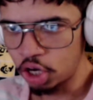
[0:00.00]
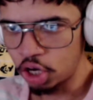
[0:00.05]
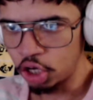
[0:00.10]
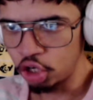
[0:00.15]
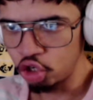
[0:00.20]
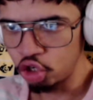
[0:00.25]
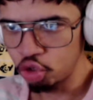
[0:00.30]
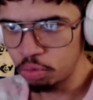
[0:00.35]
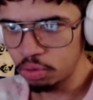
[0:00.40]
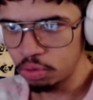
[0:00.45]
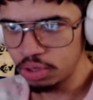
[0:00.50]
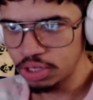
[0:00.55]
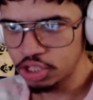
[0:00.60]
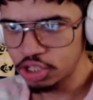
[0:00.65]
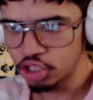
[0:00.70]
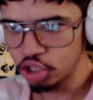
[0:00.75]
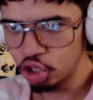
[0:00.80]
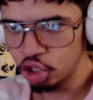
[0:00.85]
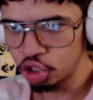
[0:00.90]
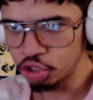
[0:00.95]
on
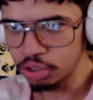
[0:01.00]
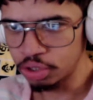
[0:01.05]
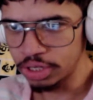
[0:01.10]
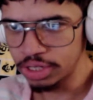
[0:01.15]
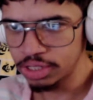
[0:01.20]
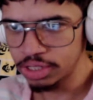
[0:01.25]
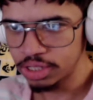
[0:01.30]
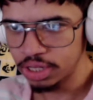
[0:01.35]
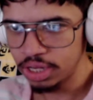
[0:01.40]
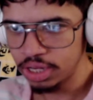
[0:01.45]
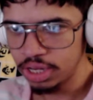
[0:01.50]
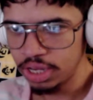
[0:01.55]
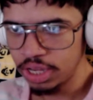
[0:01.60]
Numerous Surgeries,